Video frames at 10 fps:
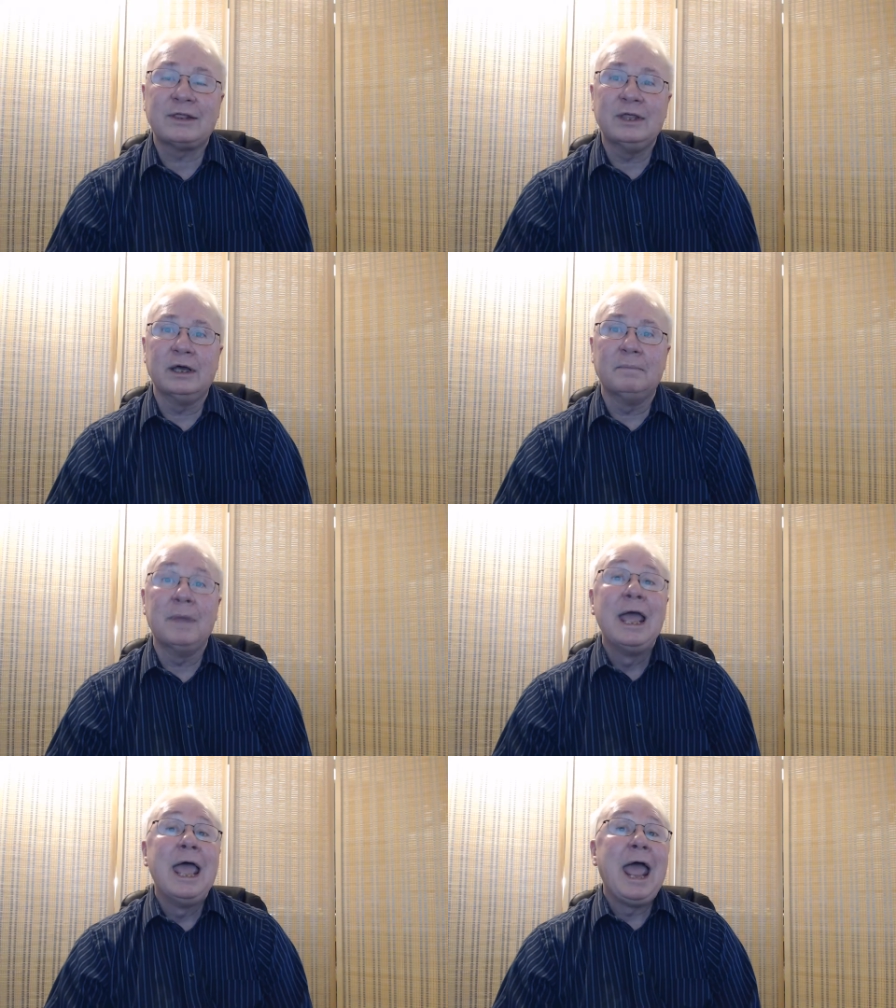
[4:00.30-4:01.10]
them,
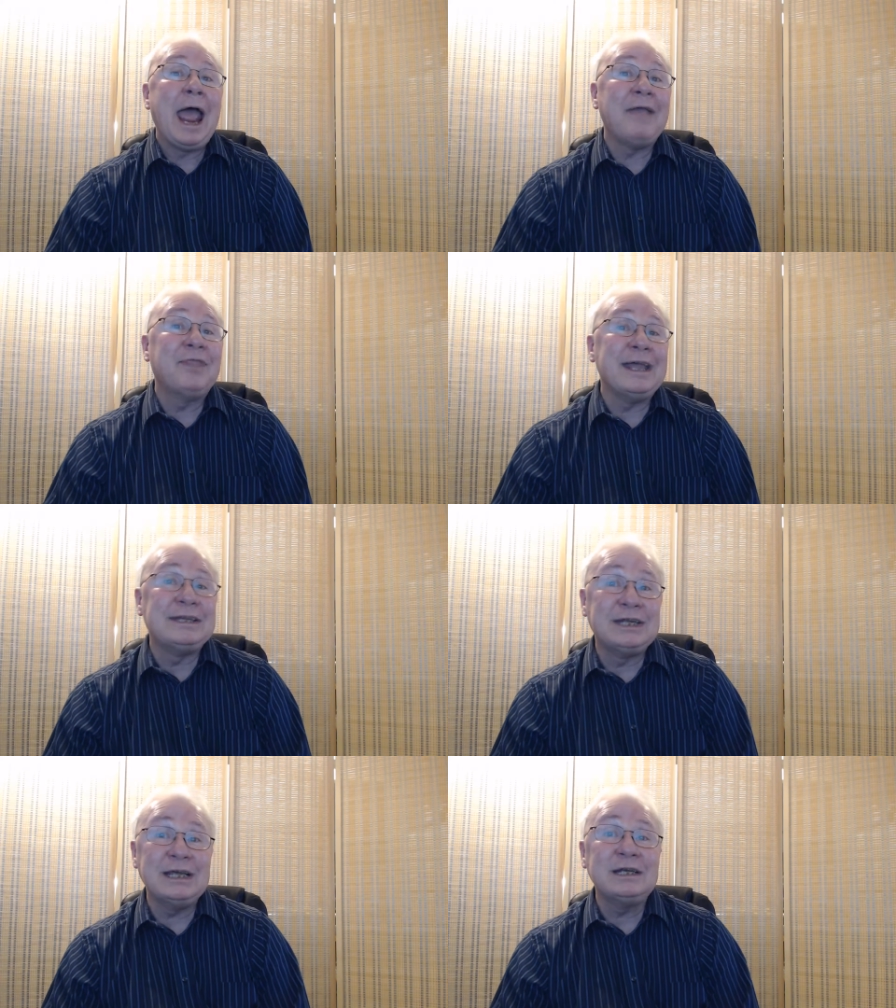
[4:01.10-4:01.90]
and they
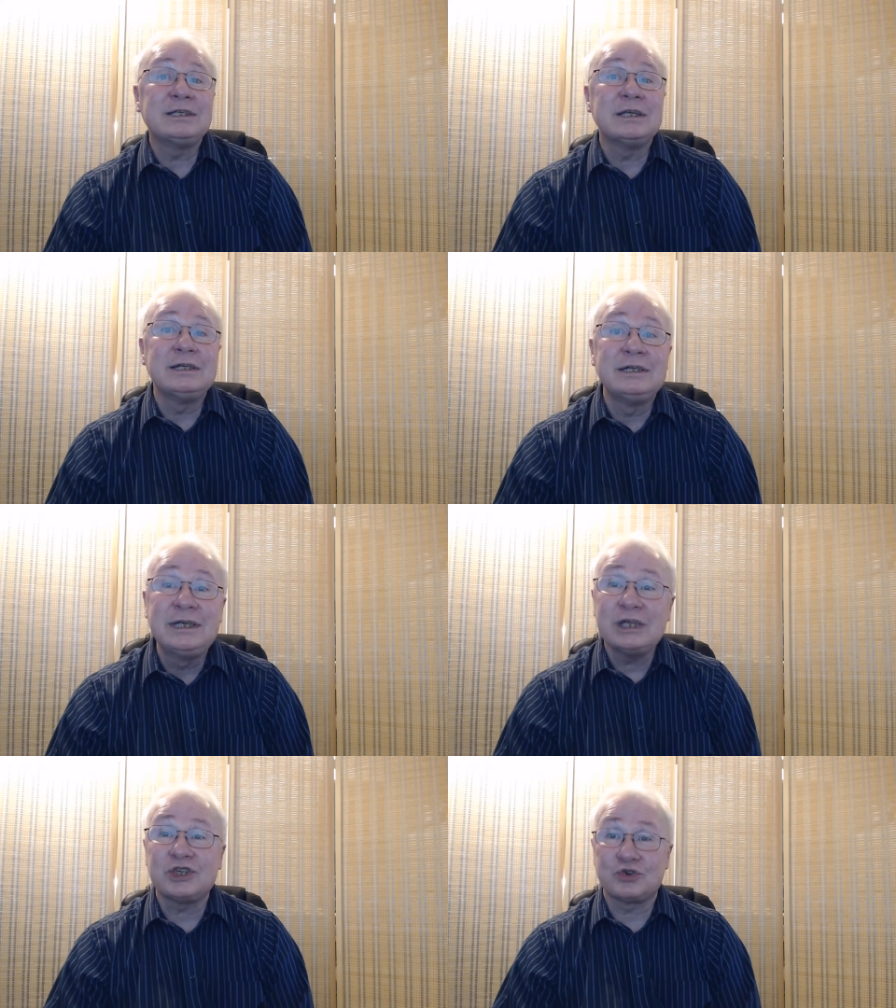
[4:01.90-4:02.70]
tend to
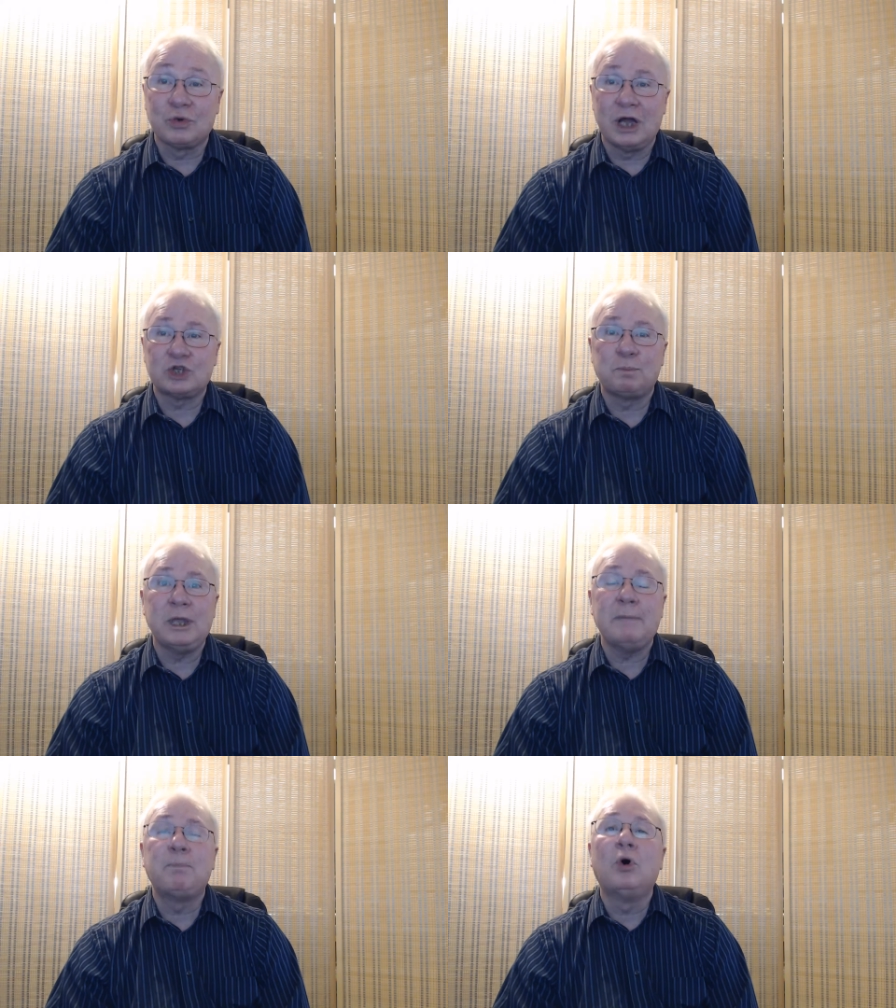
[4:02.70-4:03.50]
distrust
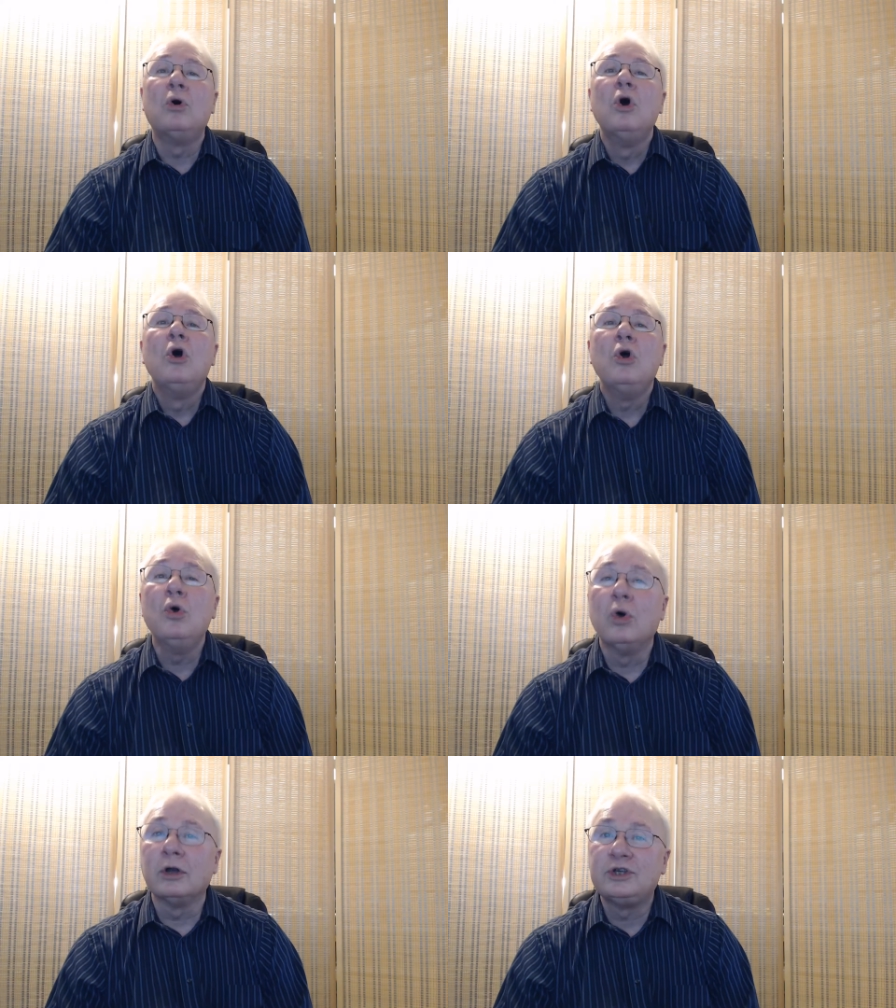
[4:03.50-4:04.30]
people
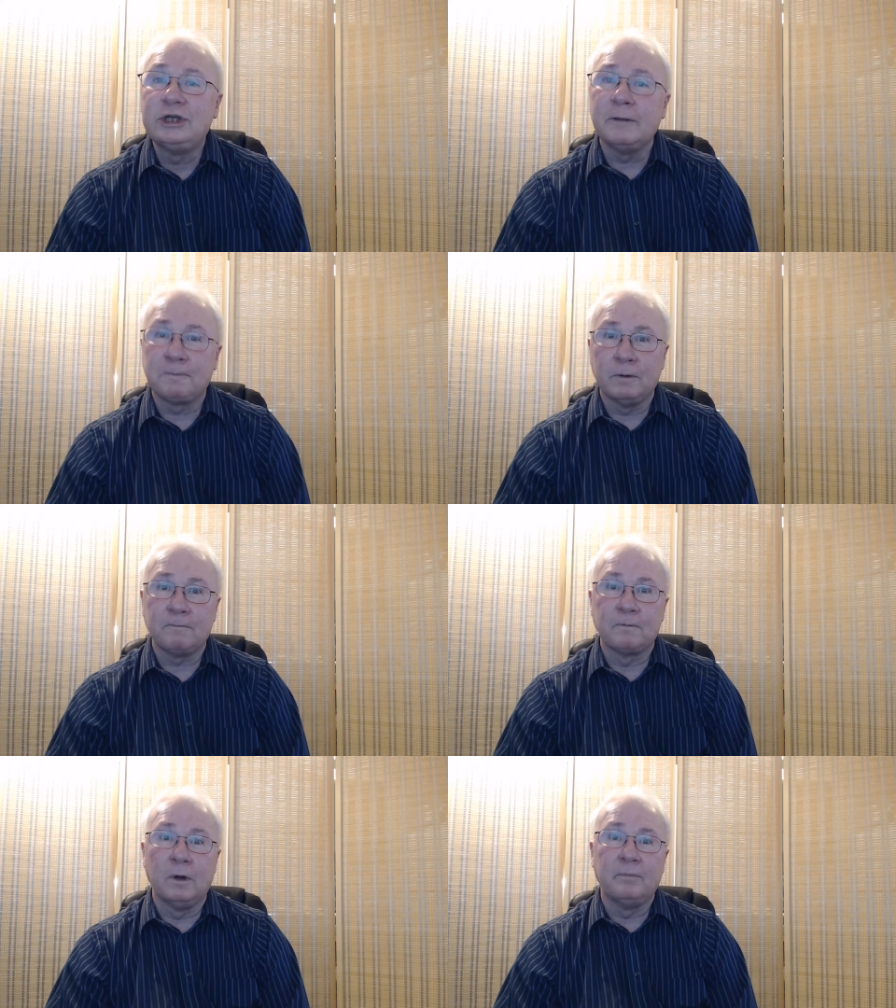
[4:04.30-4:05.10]
who are
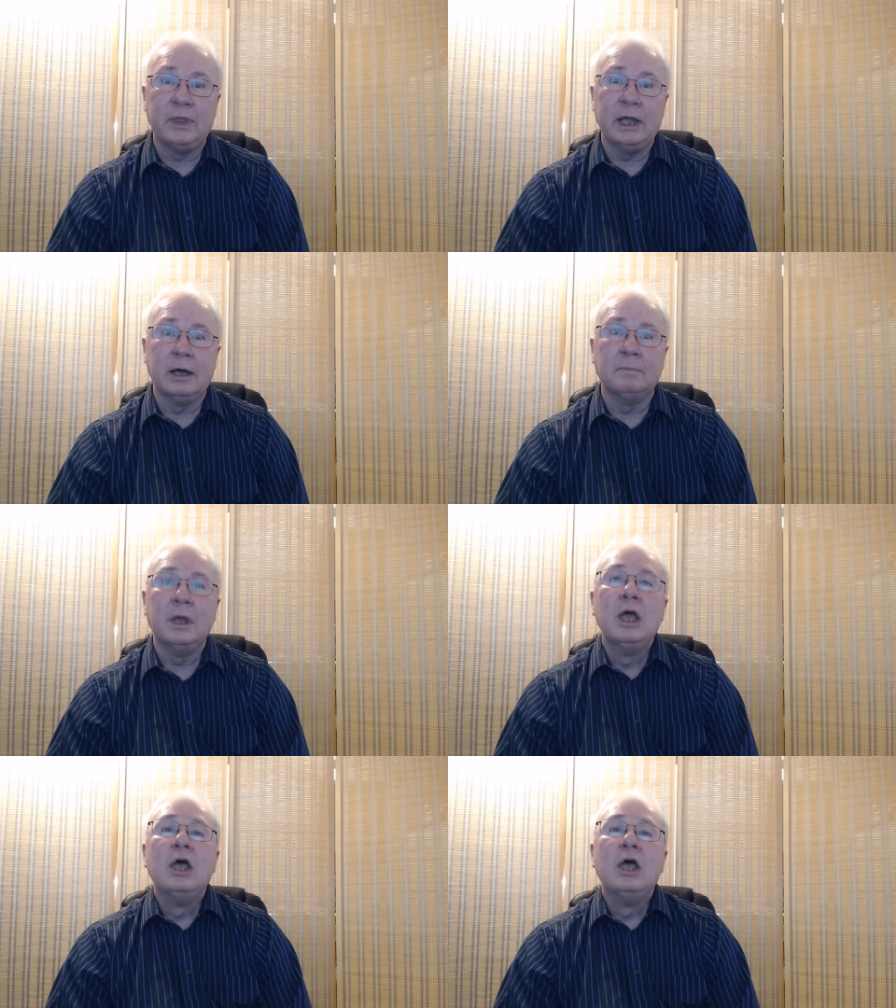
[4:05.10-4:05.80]
different from them.